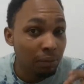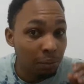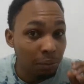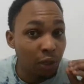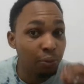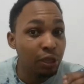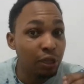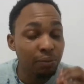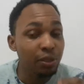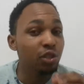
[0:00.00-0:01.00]
I'm
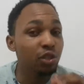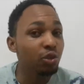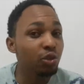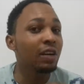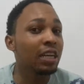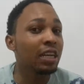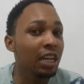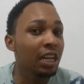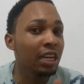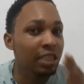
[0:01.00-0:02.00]
not sure if
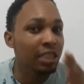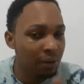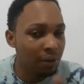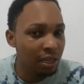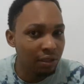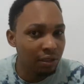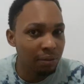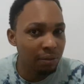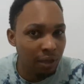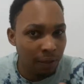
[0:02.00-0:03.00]
Alkaline drop on the rhythm
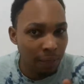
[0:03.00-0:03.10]
there,